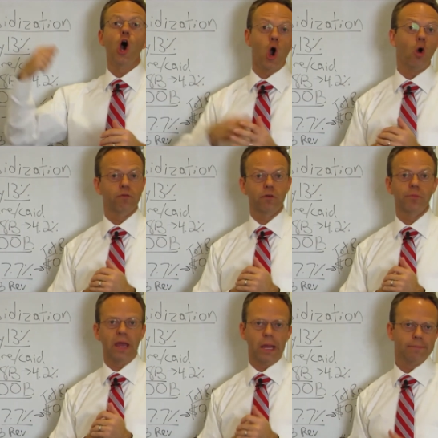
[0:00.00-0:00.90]

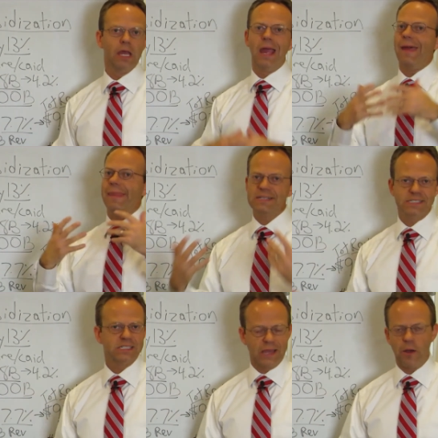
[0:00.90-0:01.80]
overpay. And
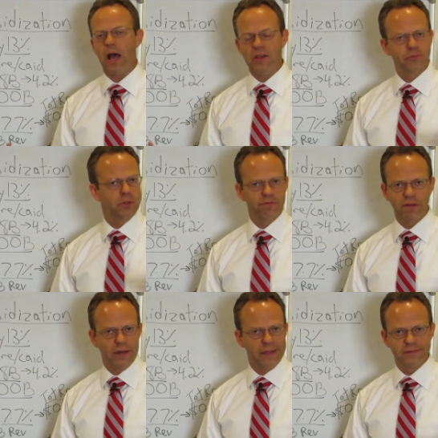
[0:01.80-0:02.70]
that's just how hospital
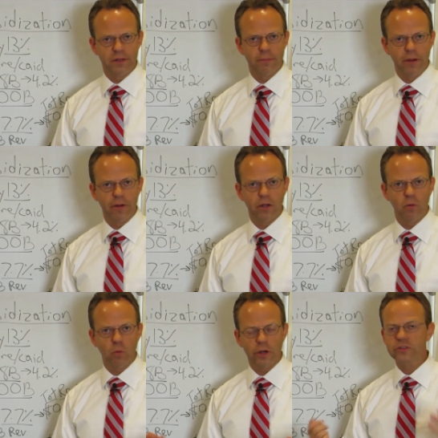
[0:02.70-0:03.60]
finance in America
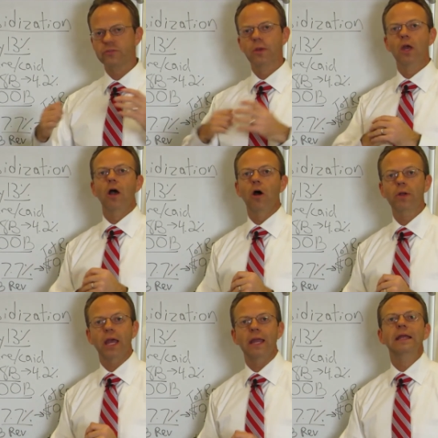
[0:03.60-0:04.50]
works.
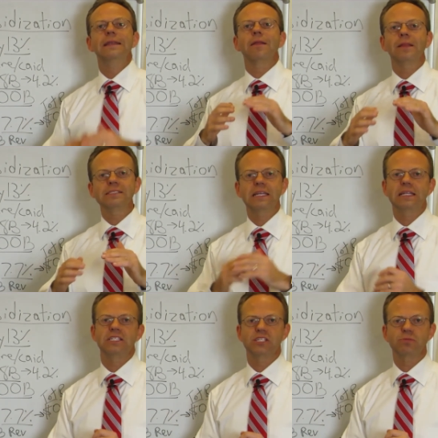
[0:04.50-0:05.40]
Okay, now let's get
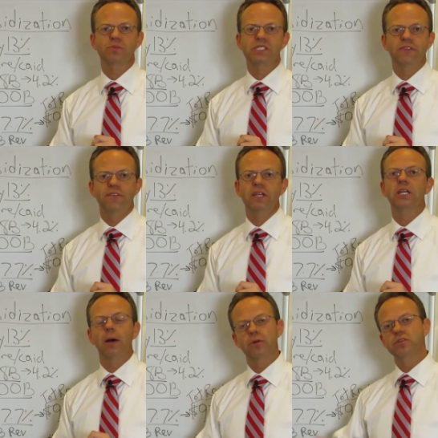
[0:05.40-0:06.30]
into some specific
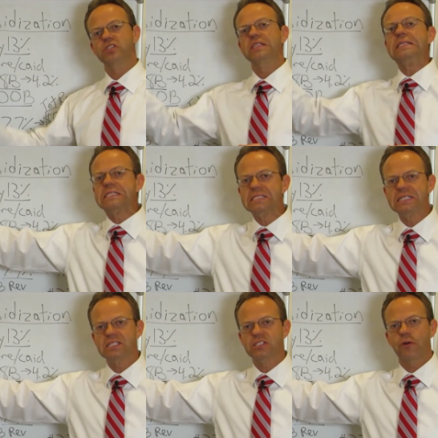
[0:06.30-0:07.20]
numbers. These
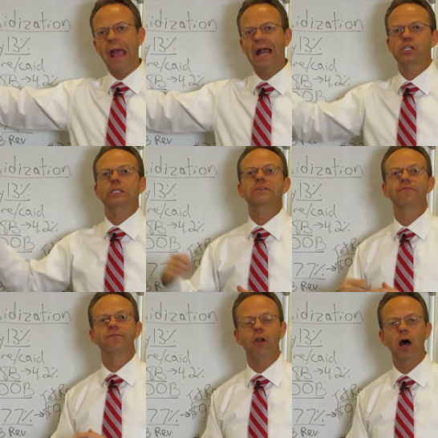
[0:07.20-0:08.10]
statistics are actually
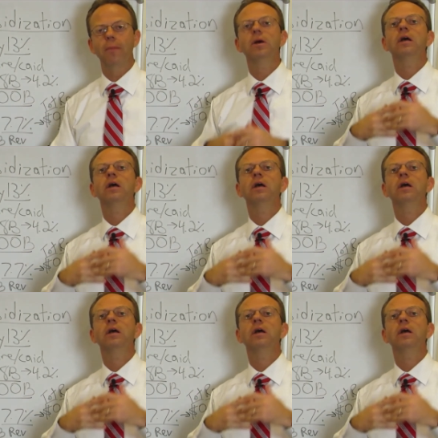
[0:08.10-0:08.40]
from